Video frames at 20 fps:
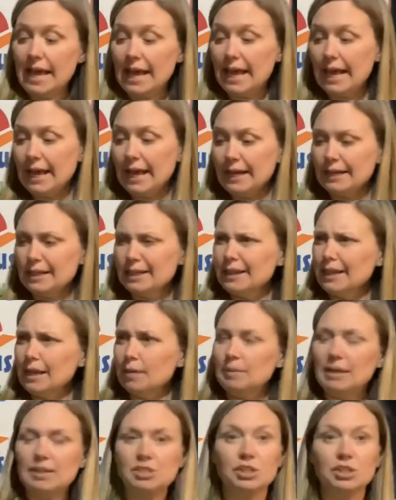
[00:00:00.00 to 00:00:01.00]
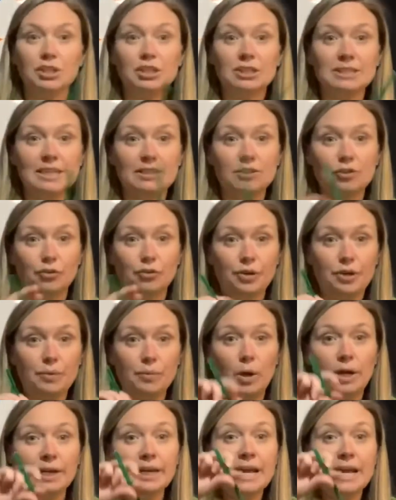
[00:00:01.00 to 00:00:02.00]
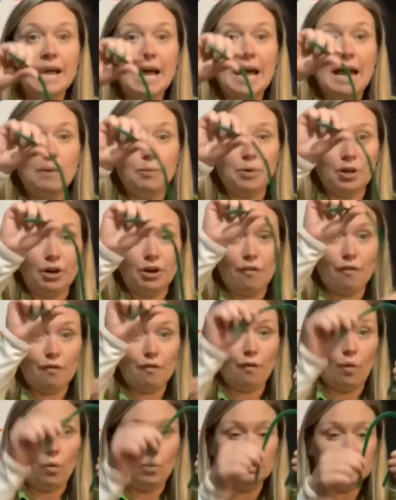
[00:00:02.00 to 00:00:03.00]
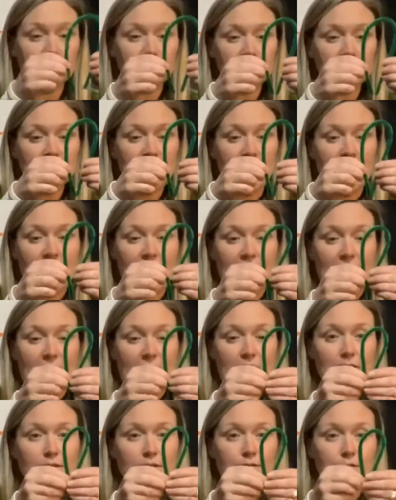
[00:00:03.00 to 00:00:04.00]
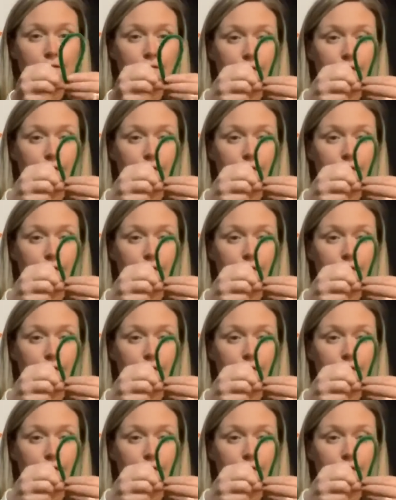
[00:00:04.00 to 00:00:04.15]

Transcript: and I think I'm actually gonna take the green one and we're gonna fold it in half